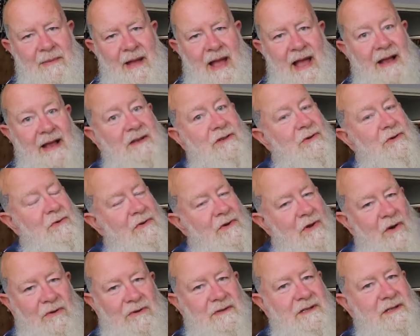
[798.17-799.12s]
it back, do
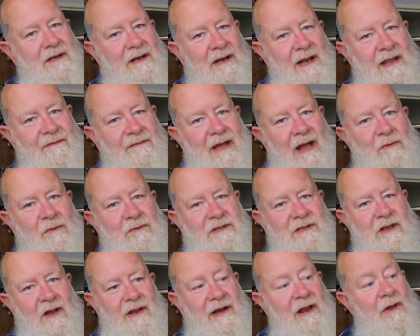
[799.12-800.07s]
not leave it
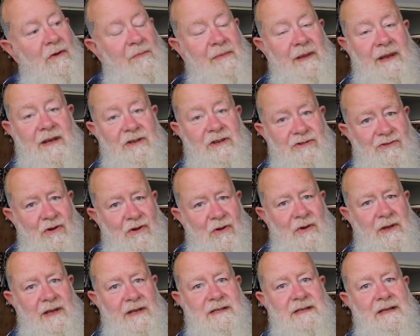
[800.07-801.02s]
outside, it will be
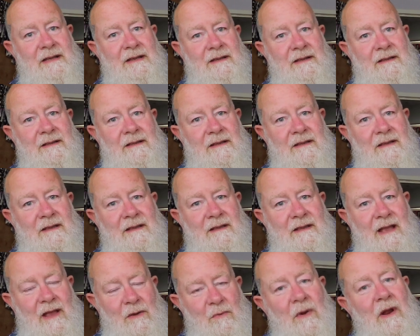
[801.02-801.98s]
destroyed,
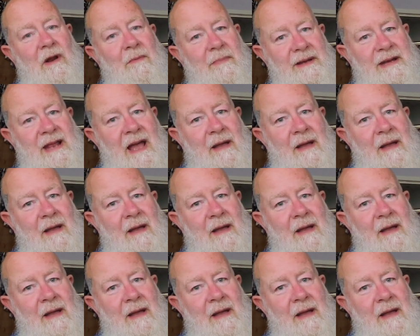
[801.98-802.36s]
it will be